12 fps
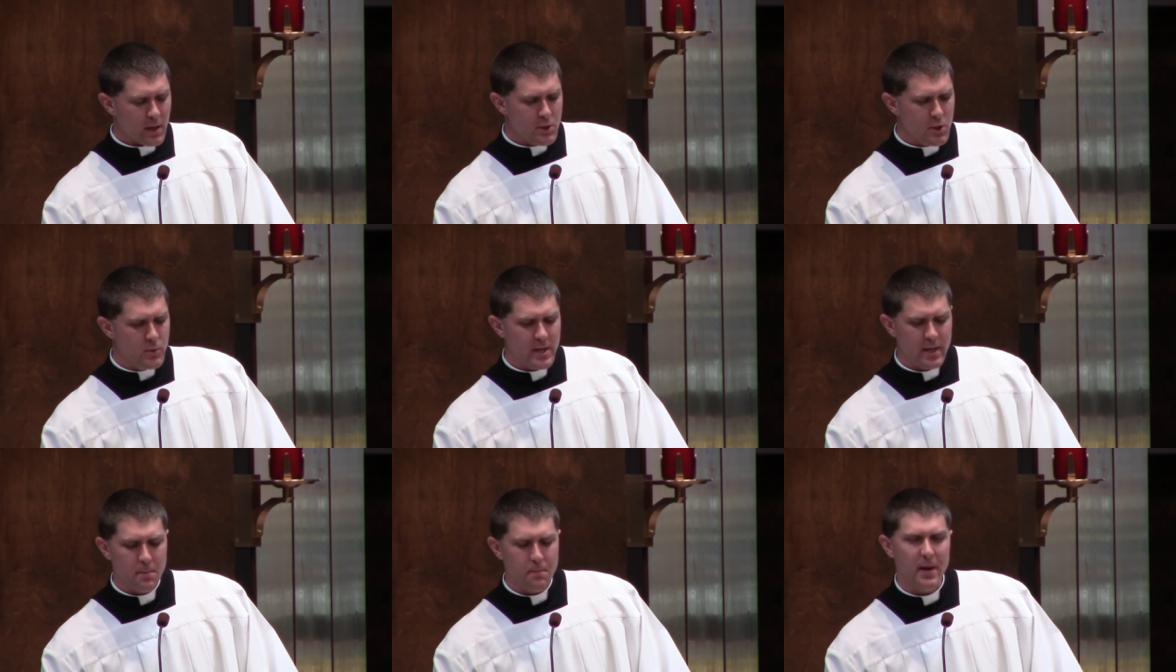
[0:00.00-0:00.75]
So he was
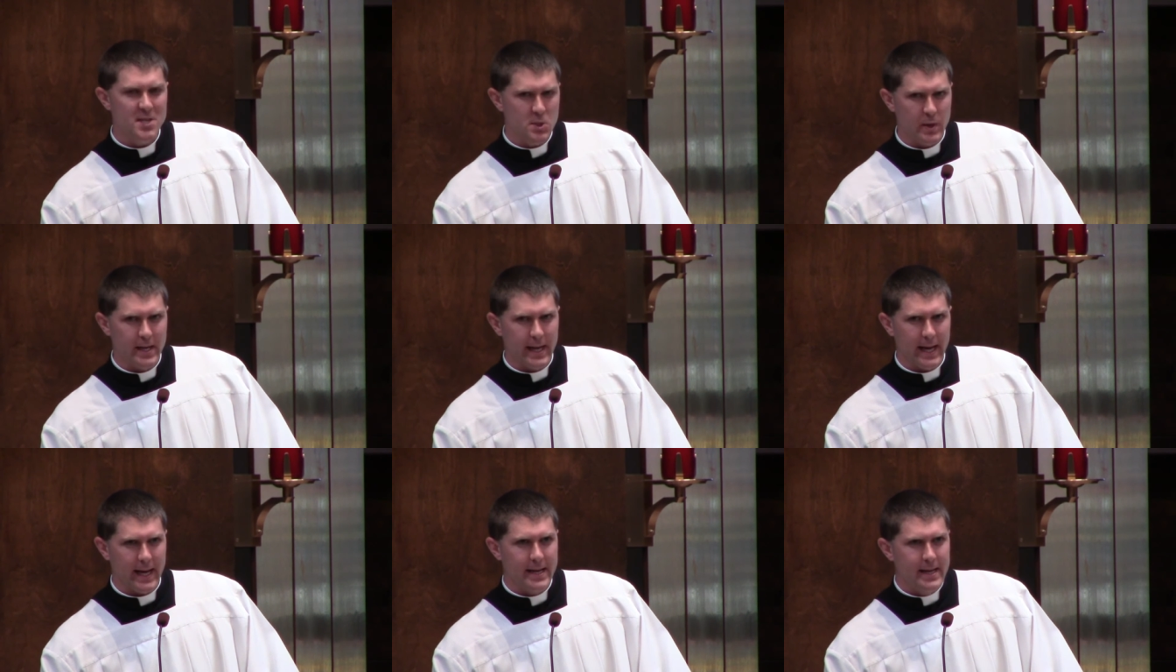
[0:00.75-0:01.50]
on the bus one
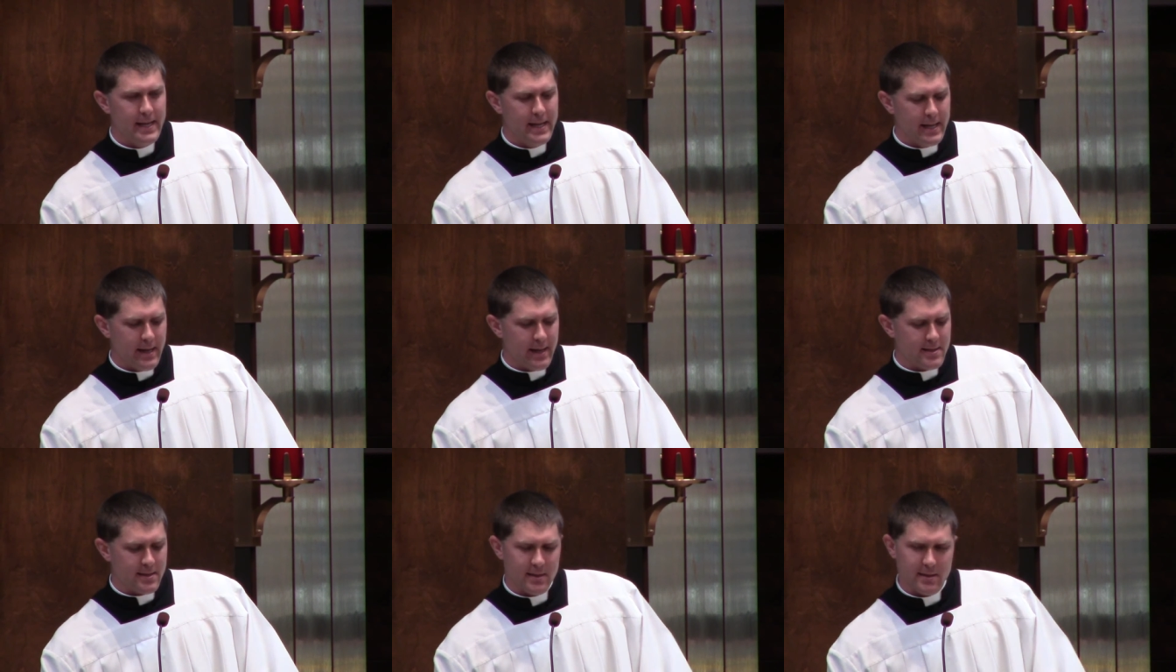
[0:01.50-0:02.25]
day, and
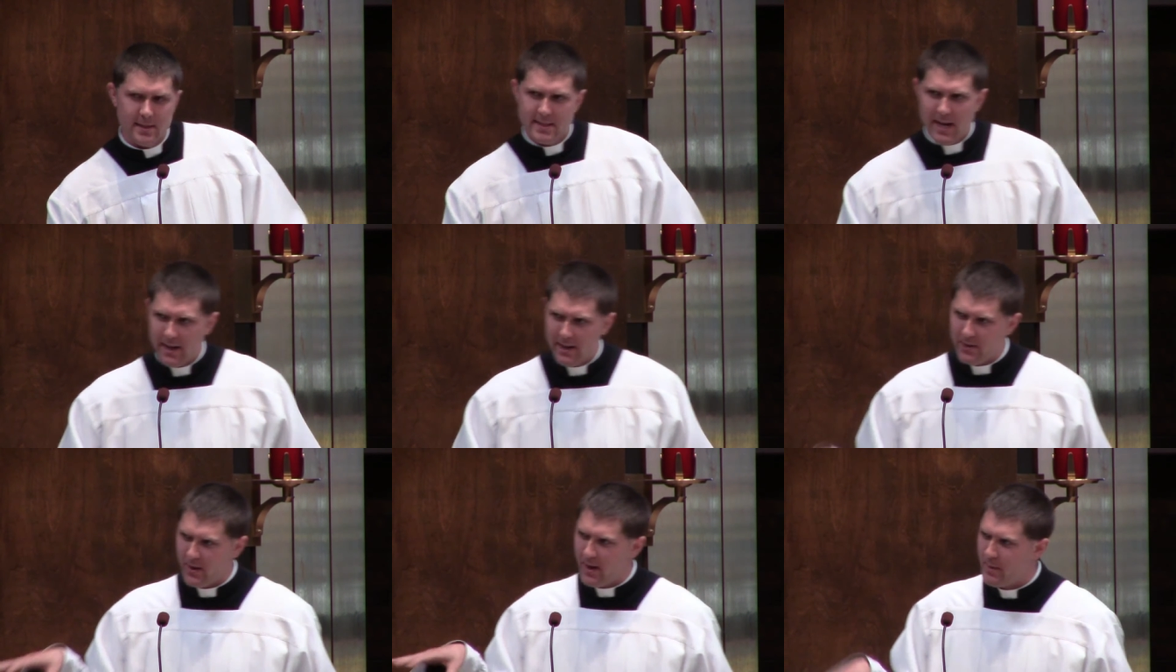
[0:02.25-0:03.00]
these little
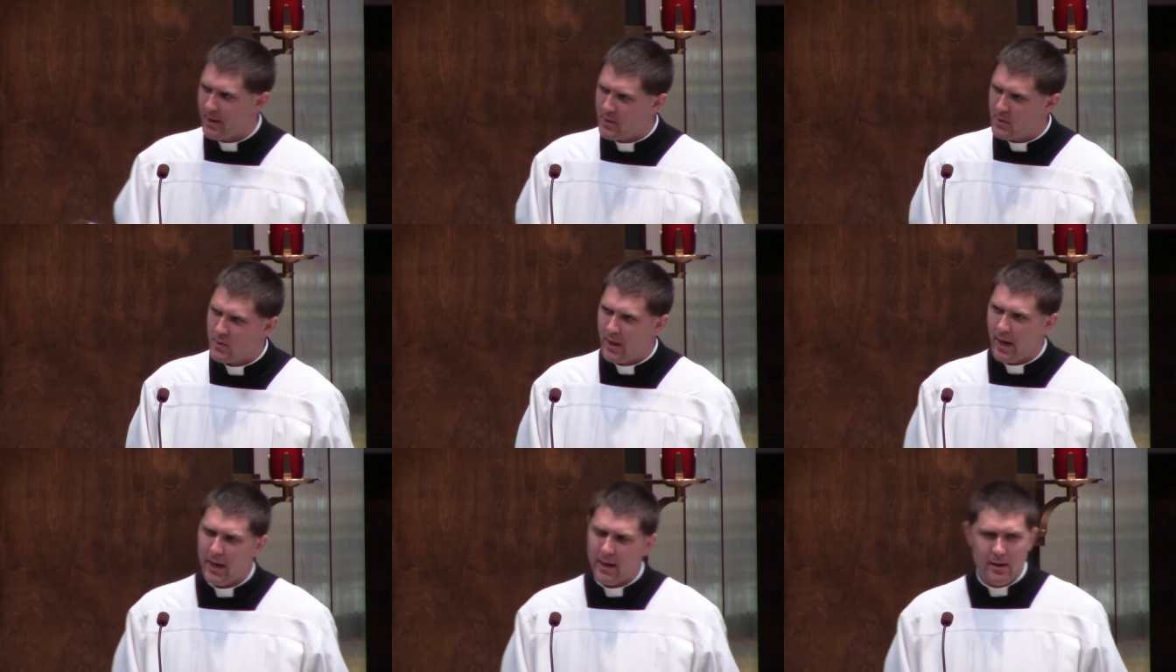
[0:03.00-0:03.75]
Italian grandmothers were
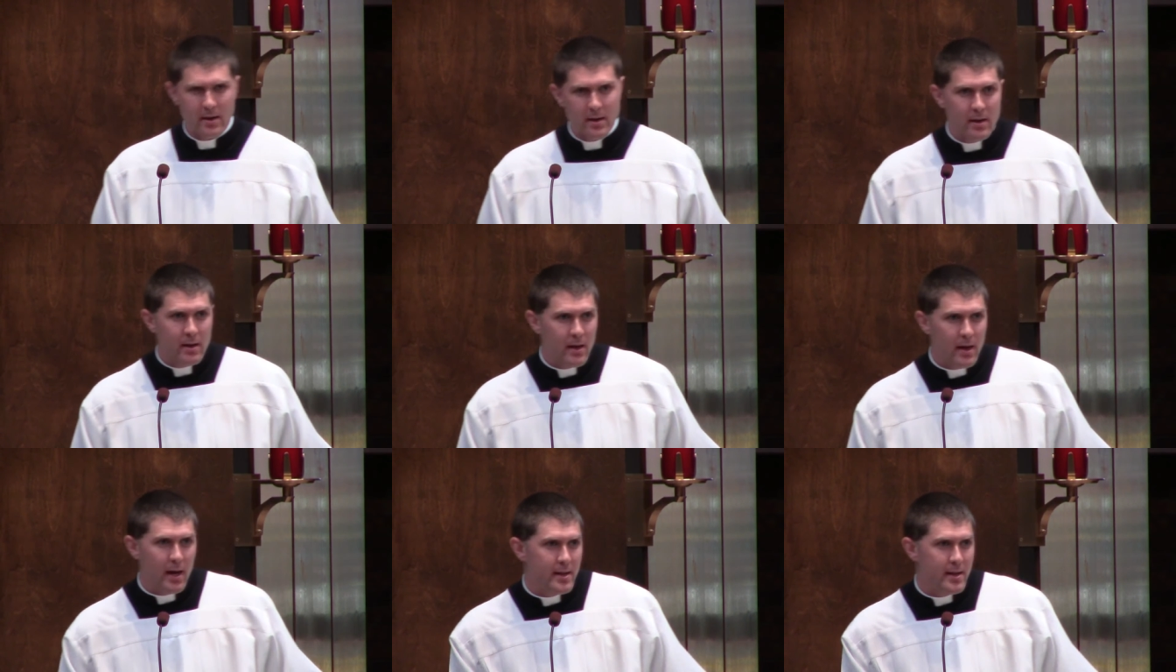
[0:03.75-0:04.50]
like, Hey,